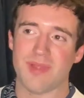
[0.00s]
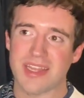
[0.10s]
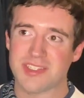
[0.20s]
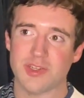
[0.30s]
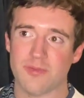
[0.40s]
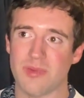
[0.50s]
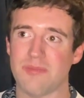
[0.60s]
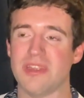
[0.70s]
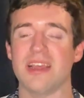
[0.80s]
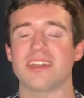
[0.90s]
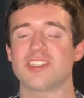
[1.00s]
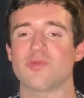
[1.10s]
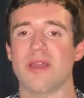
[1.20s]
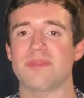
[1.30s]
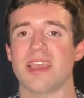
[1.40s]
Last year when we got
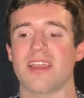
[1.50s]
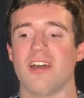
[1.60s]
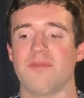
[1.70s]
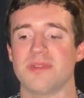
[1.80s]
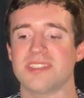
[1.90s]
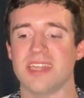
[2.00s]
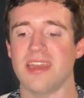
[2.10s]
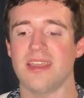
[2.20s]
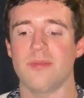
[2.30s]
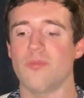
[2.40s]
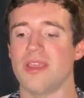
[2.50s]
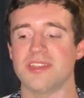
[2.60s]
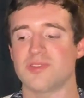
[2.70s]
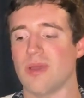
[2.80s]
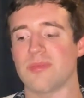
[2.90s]
swept at Kauffman Stadium, we
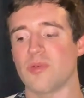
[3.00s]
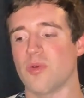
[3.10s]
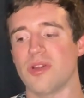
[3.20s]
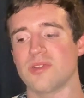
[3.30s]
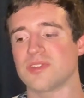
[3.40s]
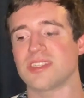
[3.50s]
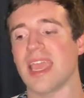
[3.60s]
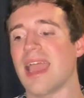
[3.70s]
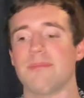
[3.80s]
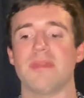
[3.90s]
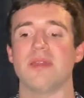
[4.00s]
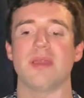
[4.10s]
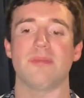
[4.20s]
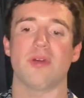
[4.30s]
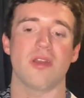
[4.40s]
swept the Royals at Minute
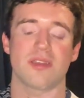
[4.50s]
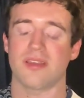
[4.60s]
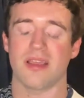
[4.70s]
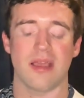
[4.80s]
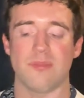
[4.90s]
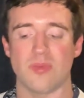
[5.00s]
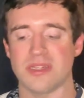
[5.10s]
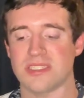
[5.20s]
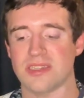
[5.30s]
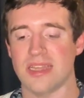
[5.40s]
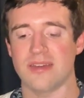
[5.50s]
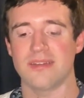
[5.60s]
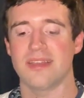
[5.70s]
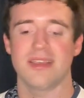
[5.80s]
Maid Park a couple months later.